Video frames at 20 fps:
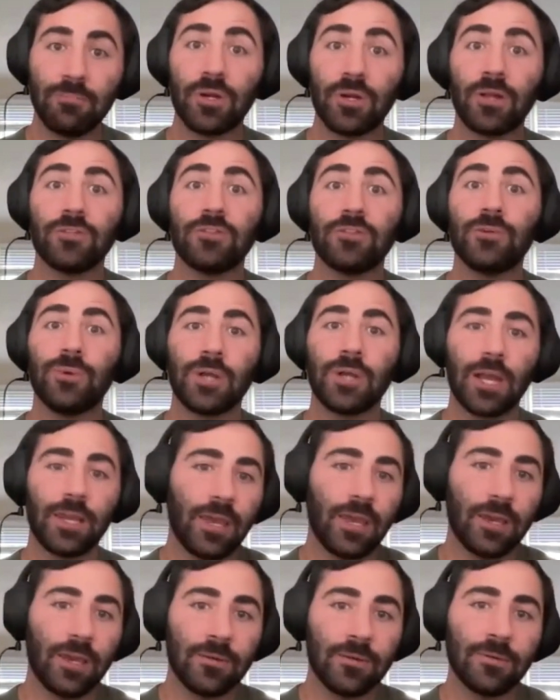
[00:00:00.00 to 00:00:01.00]
but I'll do what I
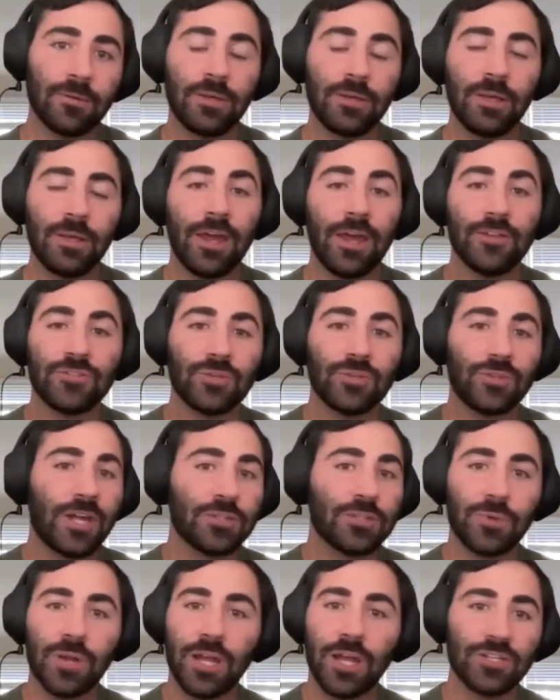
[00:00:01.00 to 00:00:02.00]
can. And so
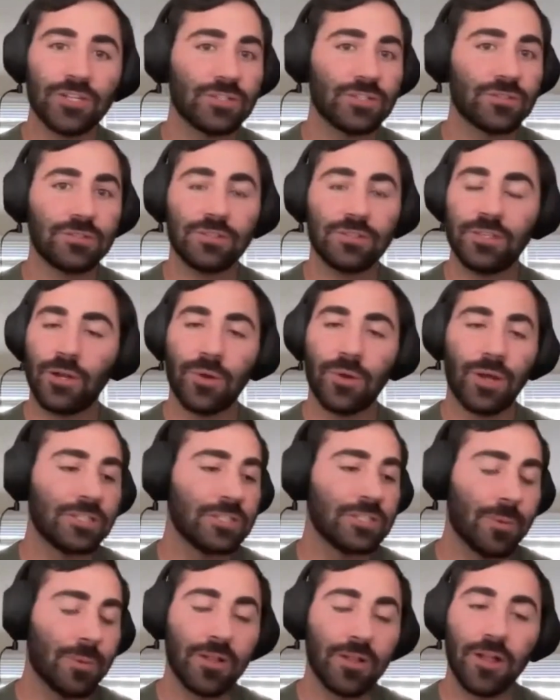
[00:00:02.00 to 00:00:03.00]
that's what I just, I
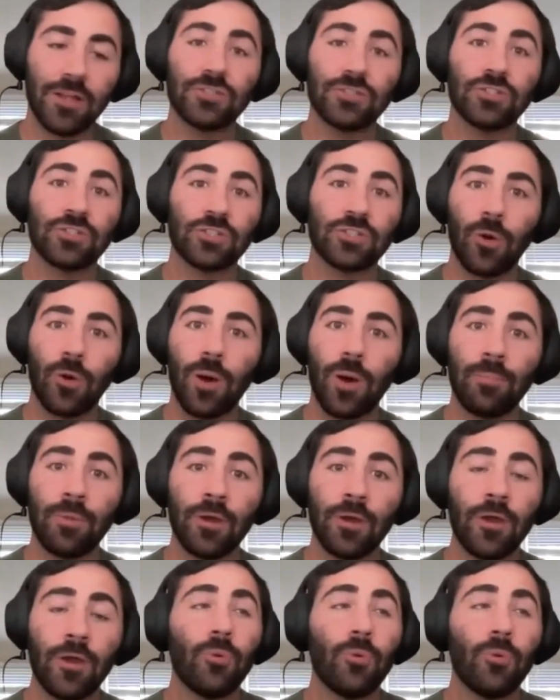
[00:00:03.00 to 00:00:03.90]
tell my clients to show up,